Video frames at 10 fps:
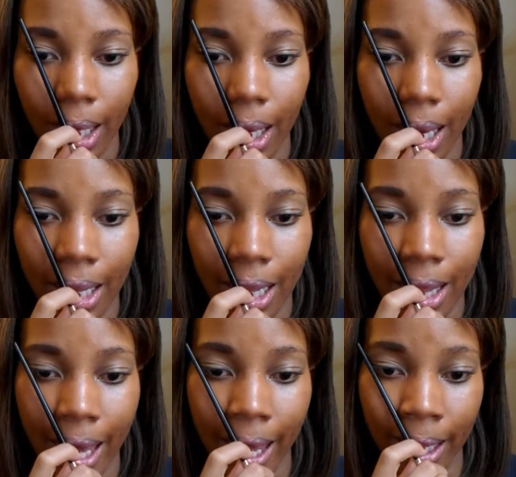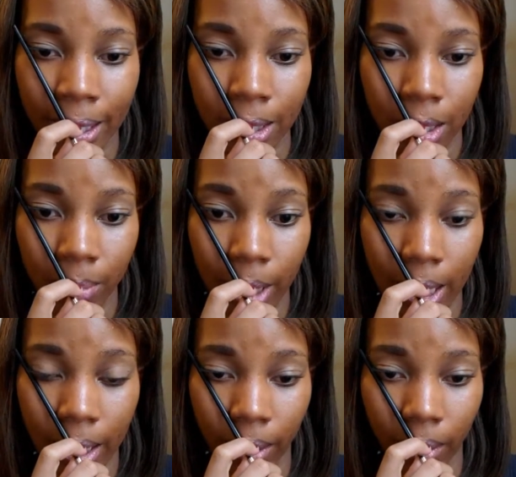and then the end should be
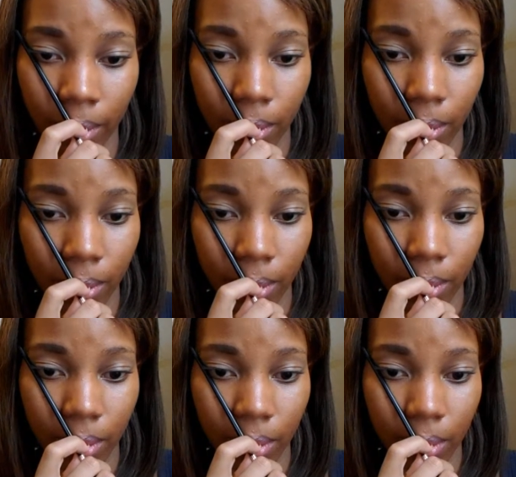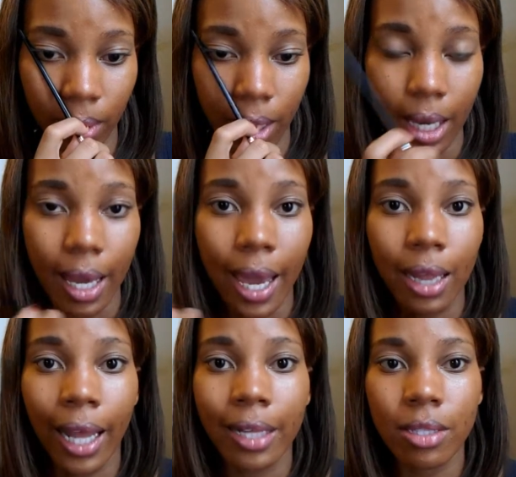here.
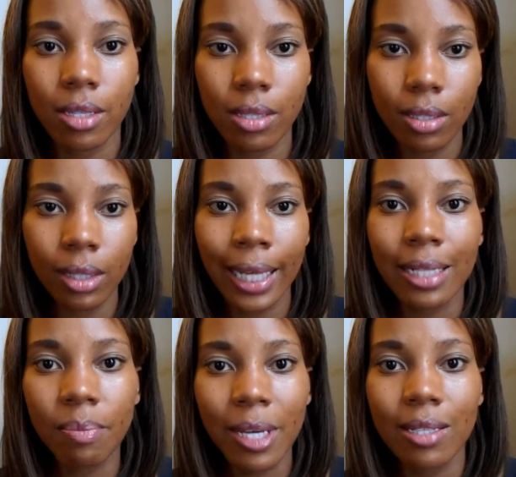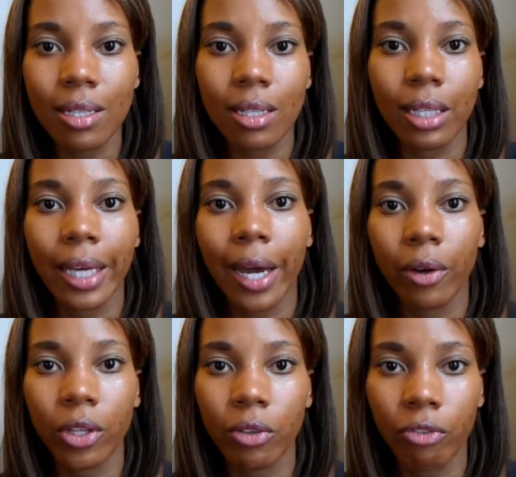And that's basically how
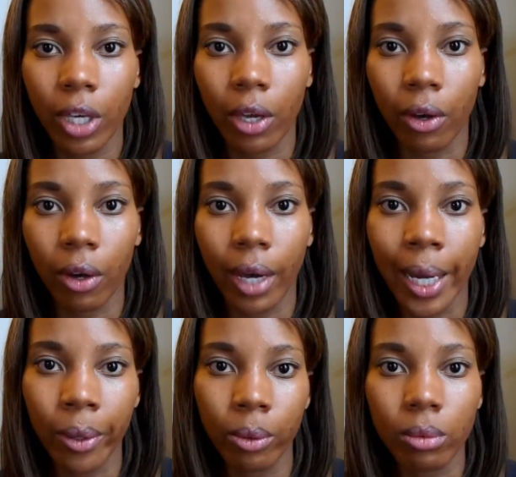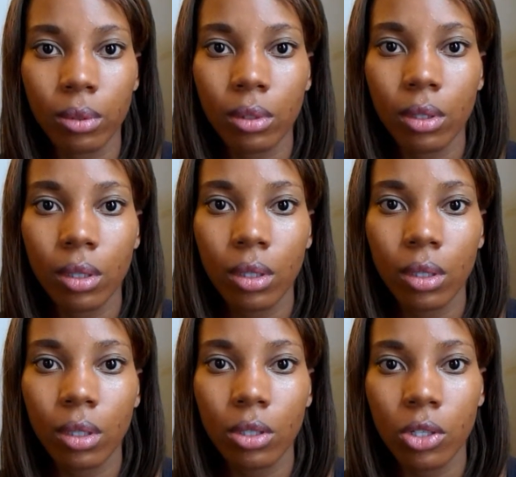you figure out,
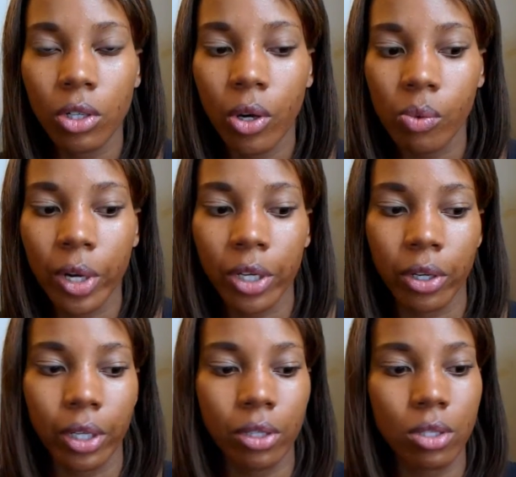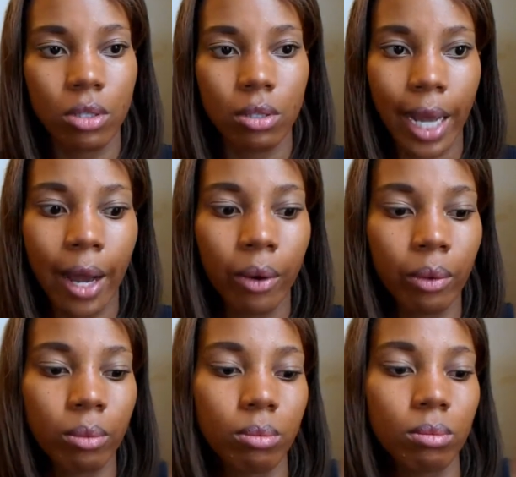what you're gonna,
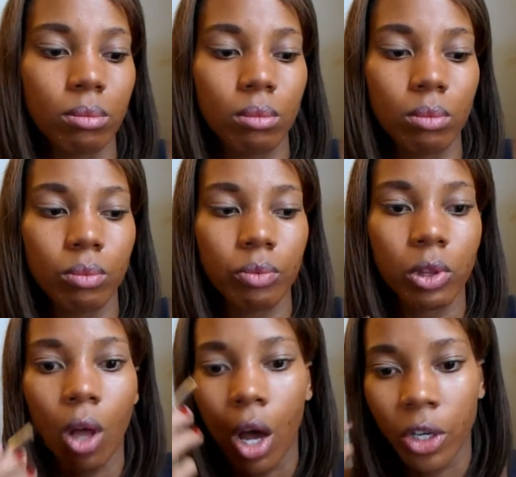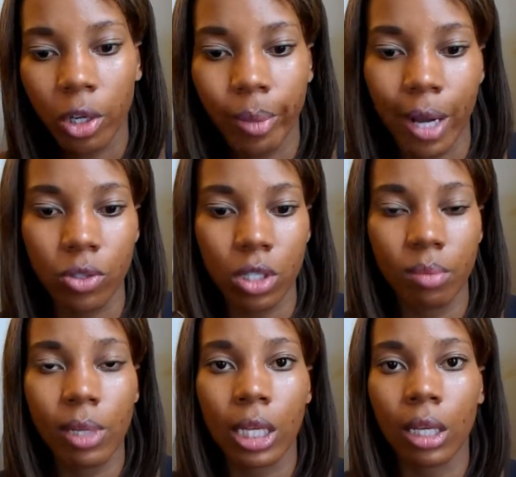how long your brow
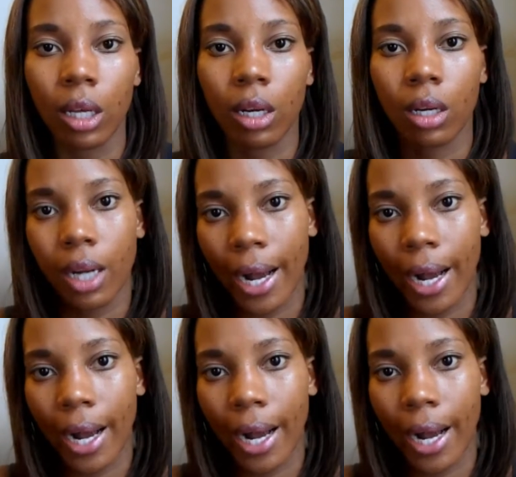should be and